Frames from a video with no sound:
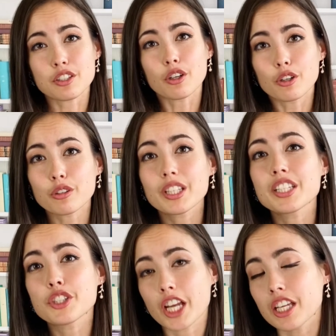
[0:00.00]
early
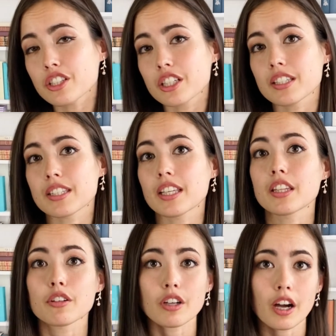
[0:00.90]
changes in their
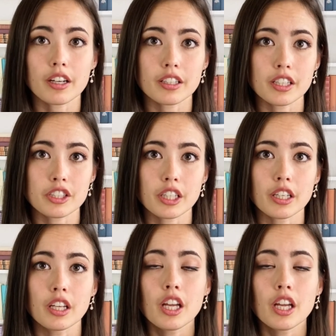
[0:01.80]
cognition,